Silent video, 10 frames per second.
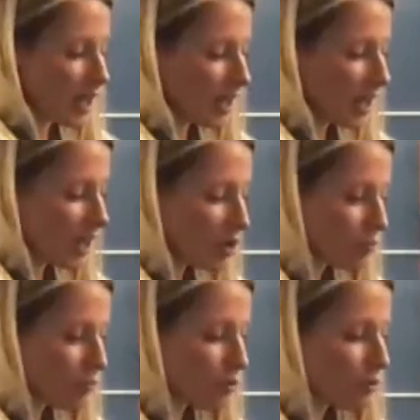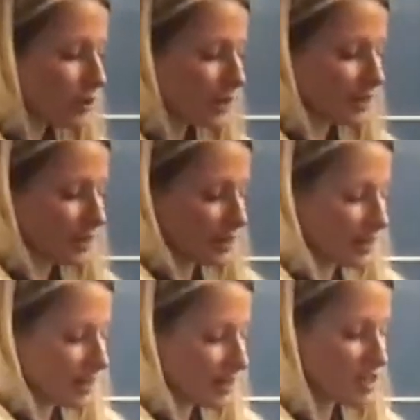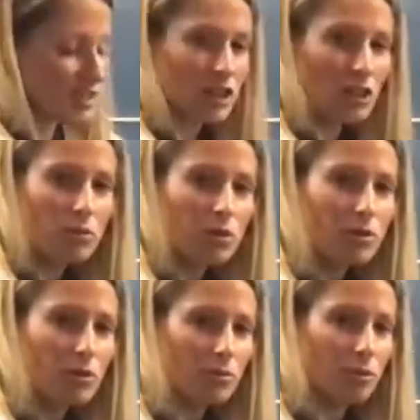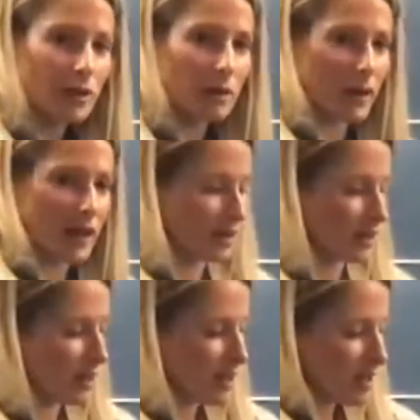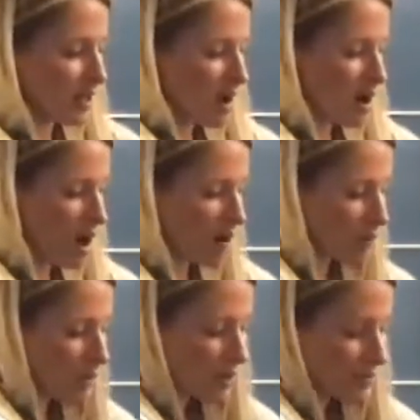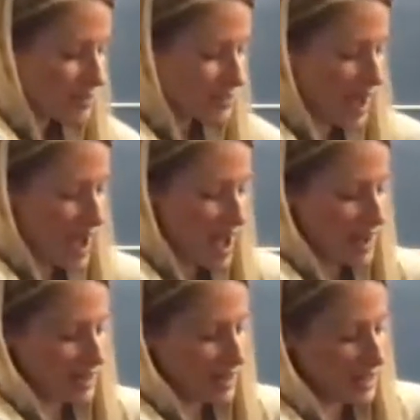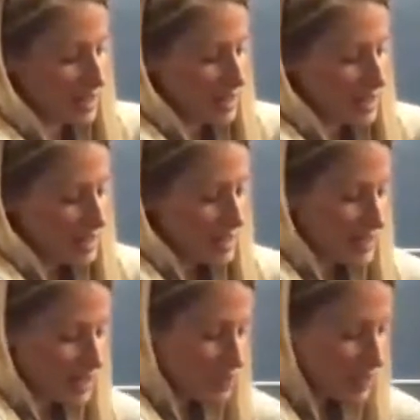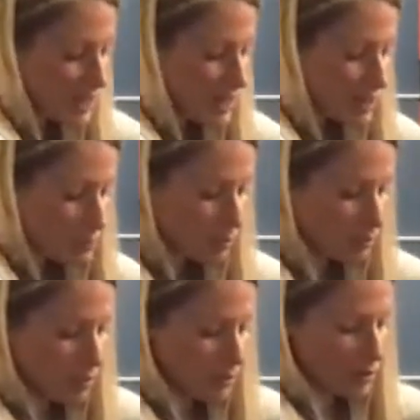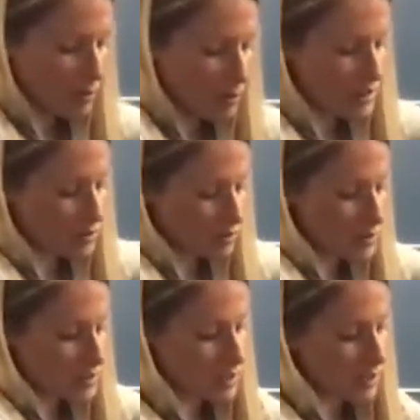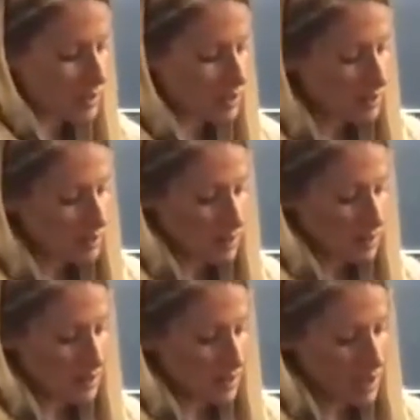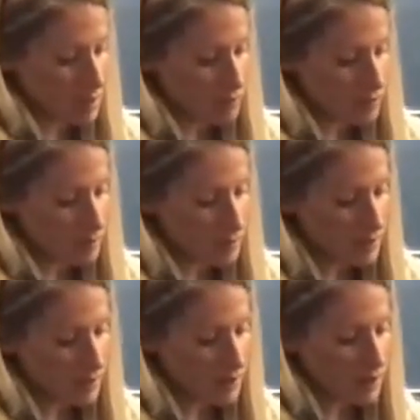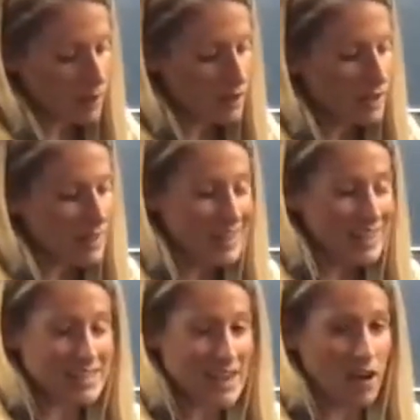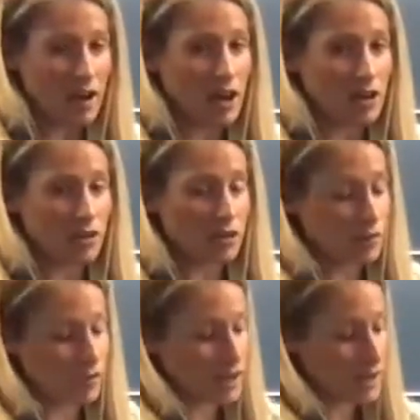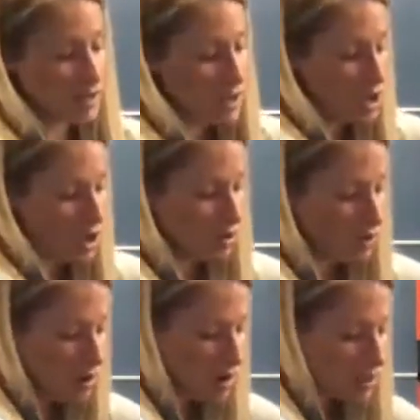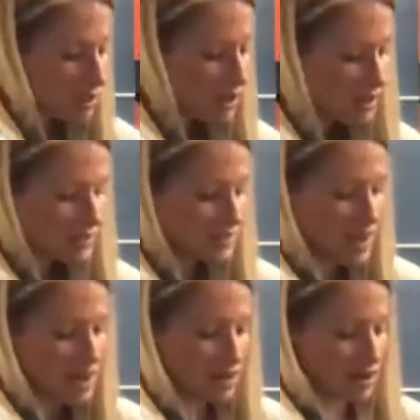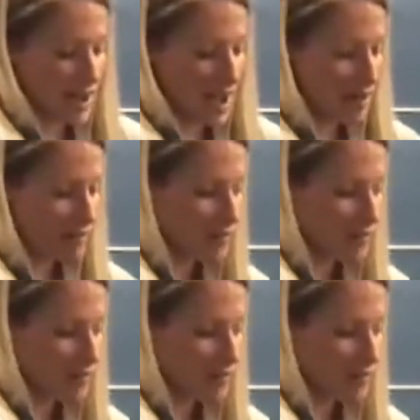and you roll it, just like you would with a rolling pin, all along the side, even getting the peroneal muscles that come from here down and under the foot, go all along the side of your calf.